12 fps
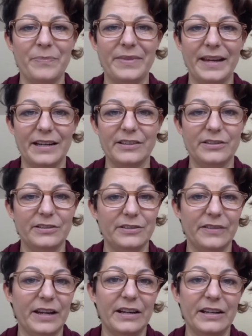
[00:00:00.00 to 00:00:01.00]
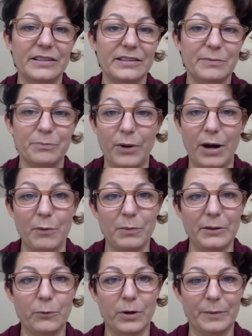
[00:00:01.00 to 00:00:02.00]
there is
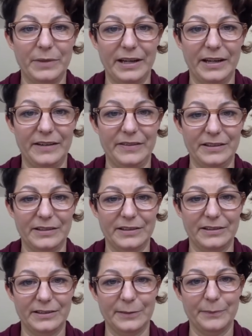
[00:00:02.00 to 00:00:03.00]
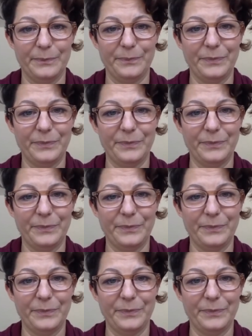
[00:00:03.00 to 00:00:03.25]
probably warm data in this system.